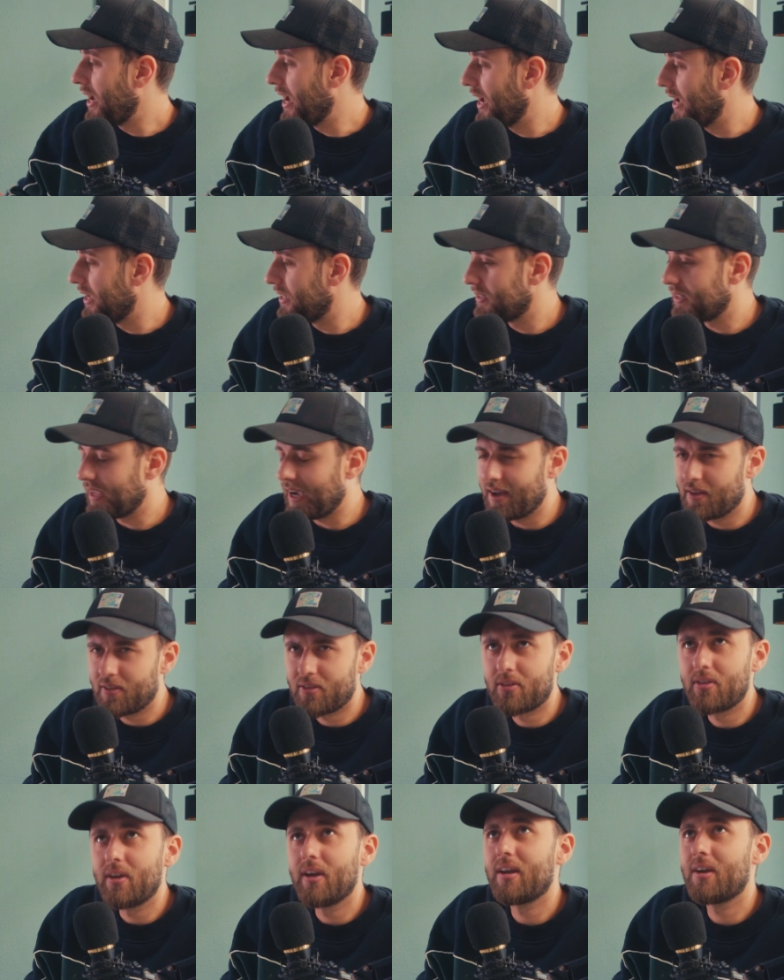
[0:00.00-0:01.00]
and I
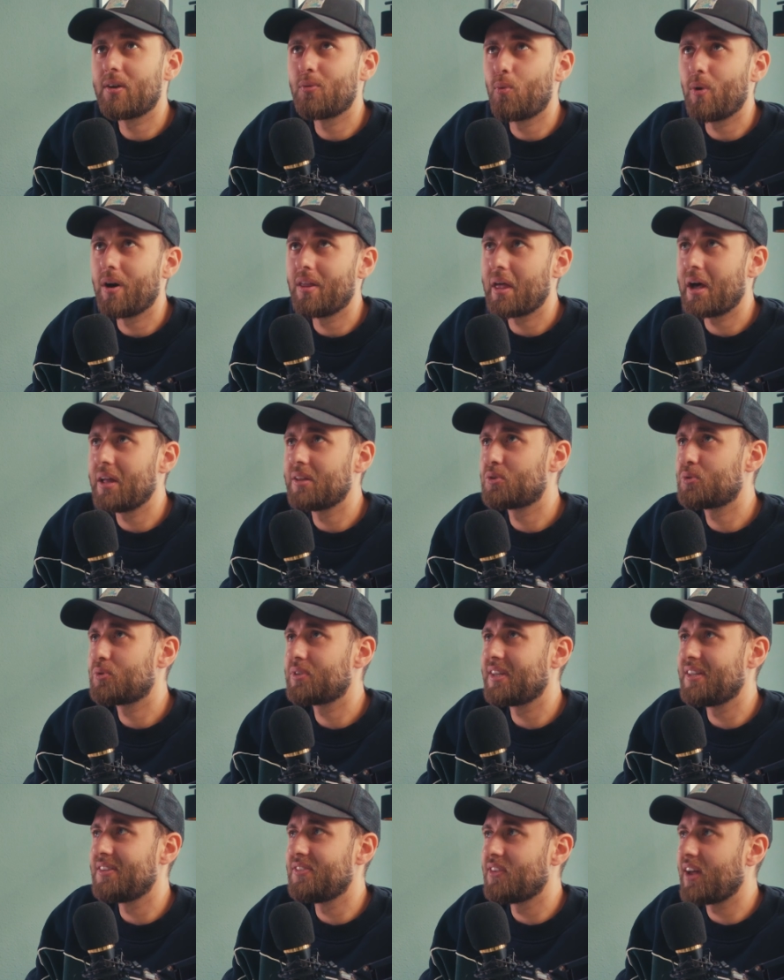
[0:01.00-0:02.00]
think
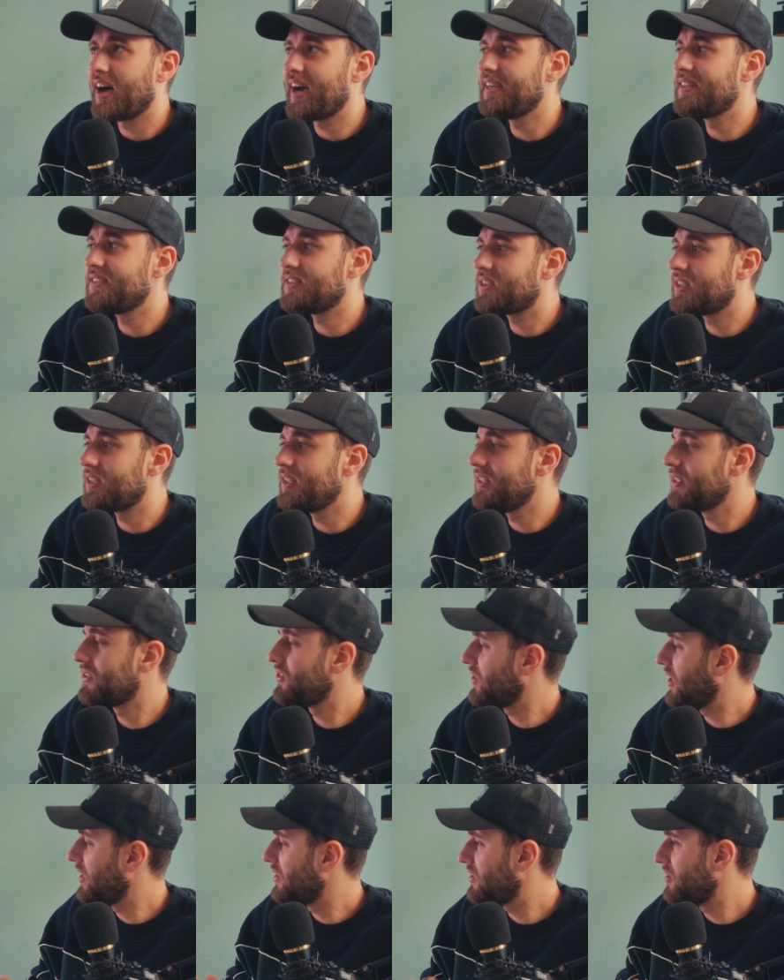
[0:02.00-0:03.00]
190
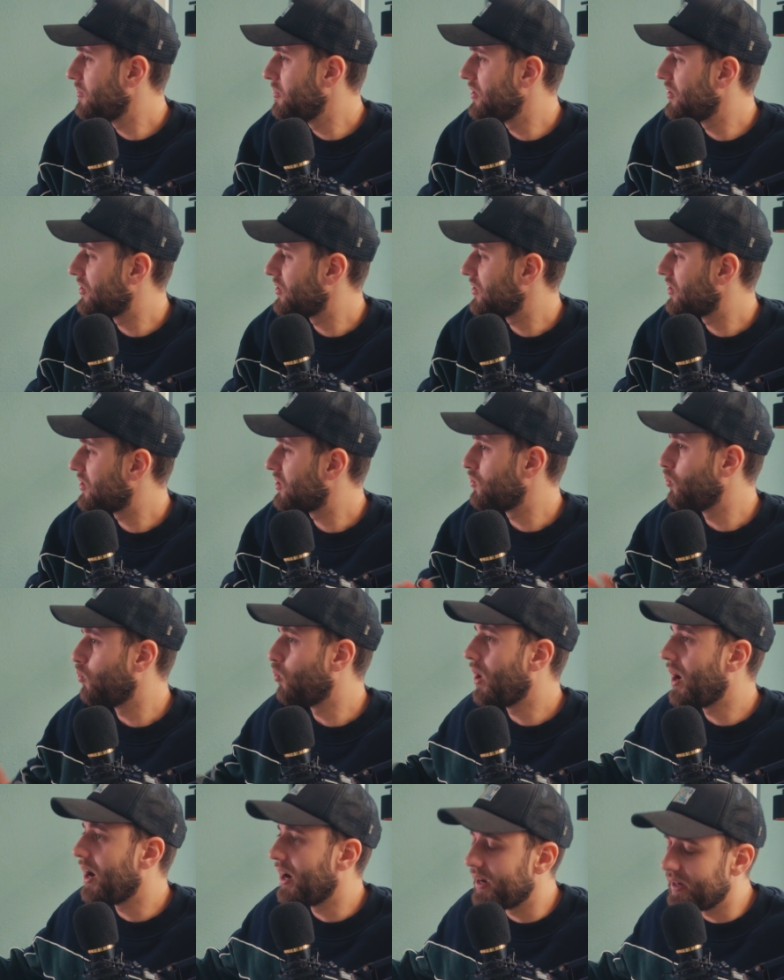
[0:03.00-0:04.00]
centimeters
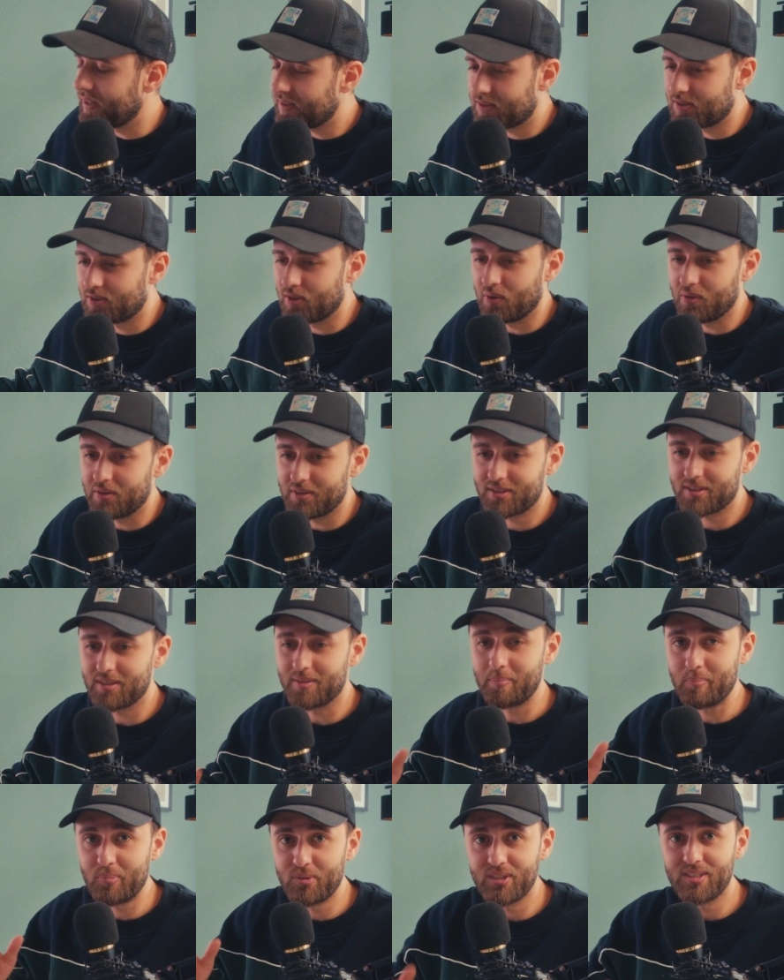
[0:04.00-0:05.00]
wide. So it's a
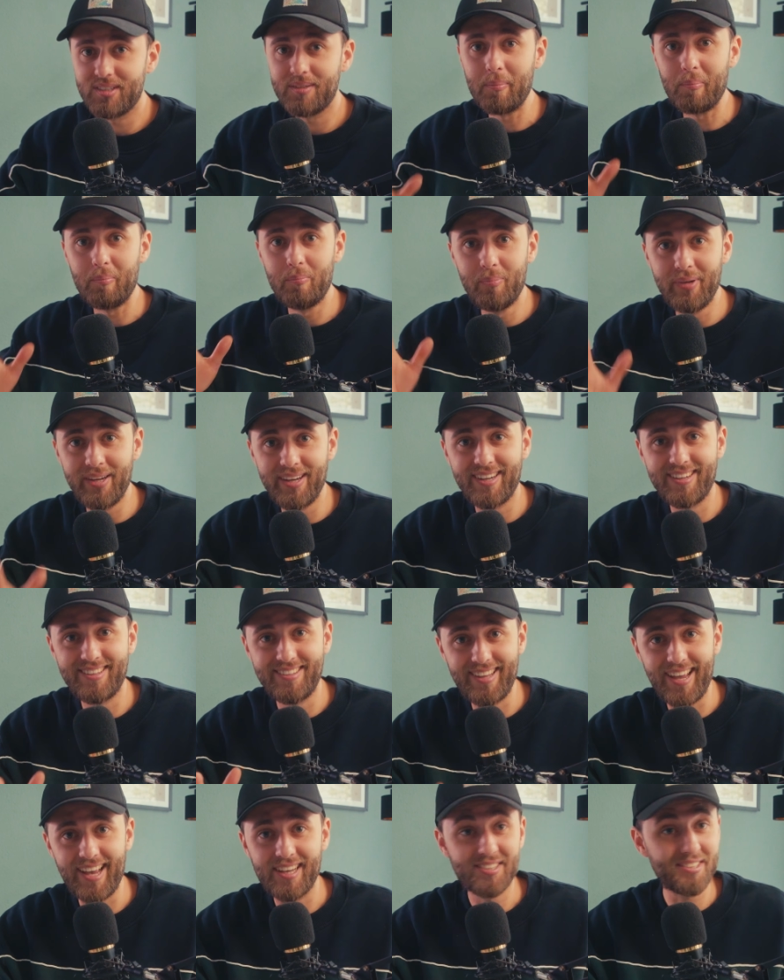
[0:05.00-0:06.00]
pretty big
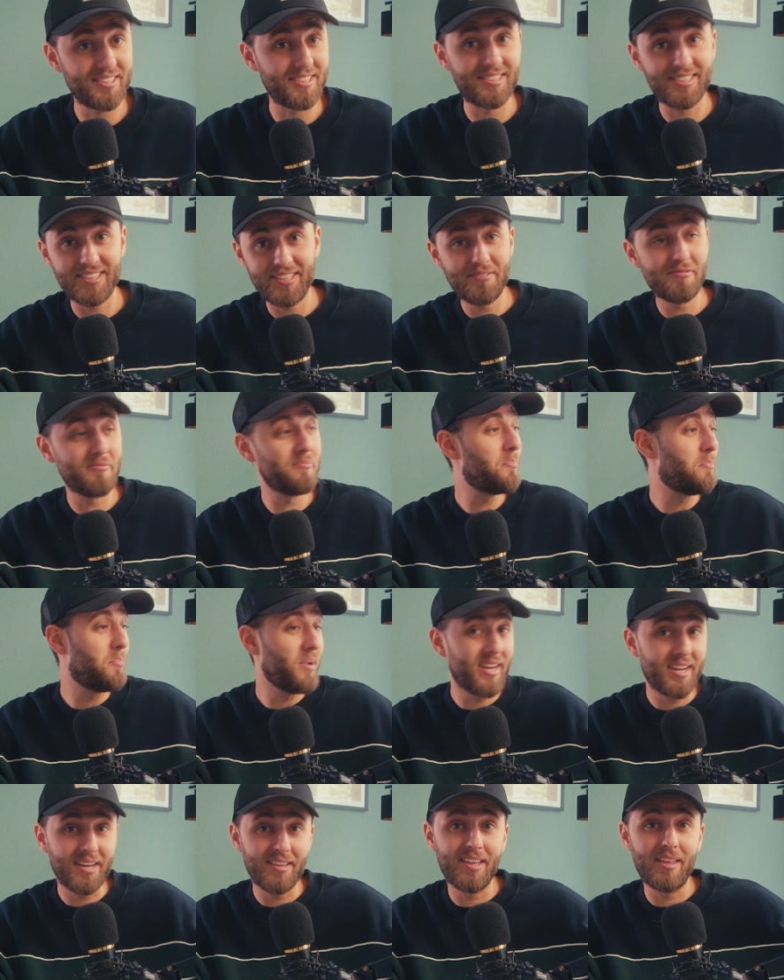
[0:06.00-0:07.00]
desk. It's even
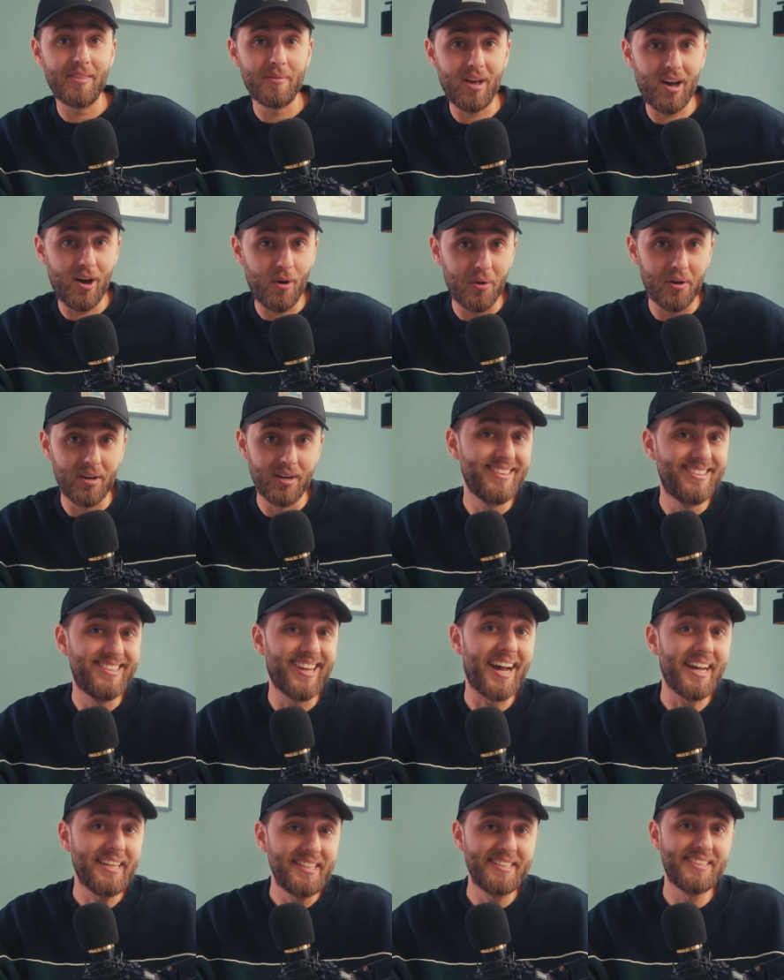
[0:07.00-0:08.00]
bigger than our
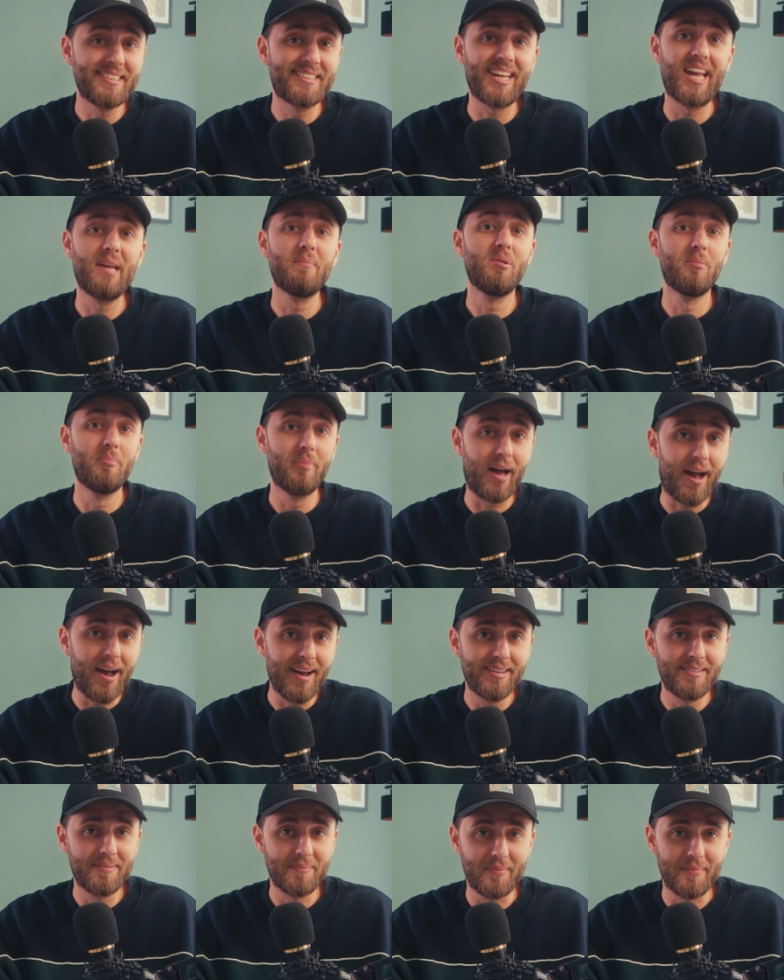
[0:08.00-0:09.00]
dining table behind